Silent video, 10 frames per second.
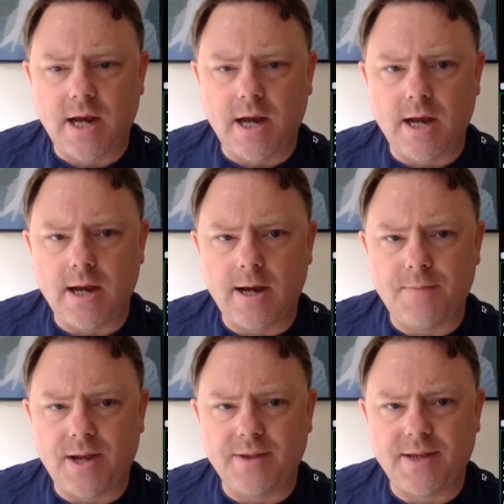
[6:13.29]

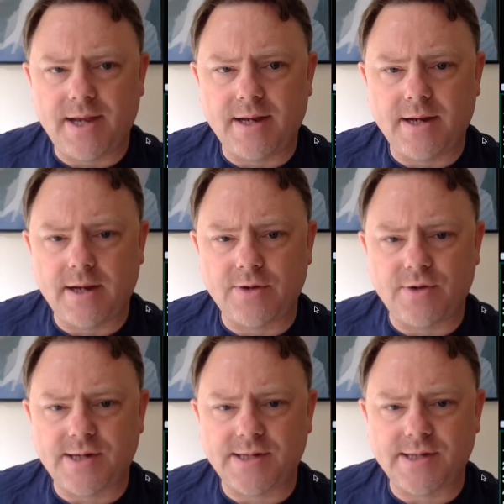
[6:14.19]
and then
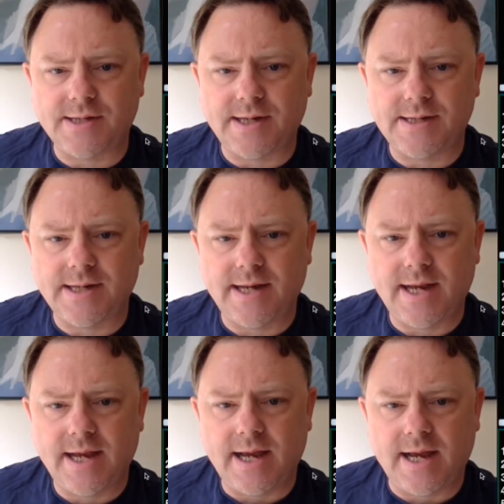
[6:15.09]
addresses is
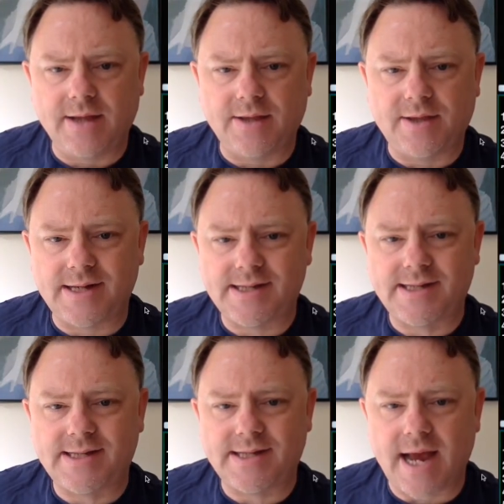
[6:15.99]

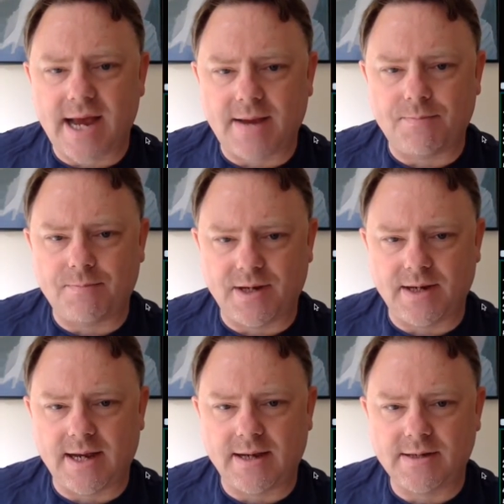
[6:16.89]
adresami.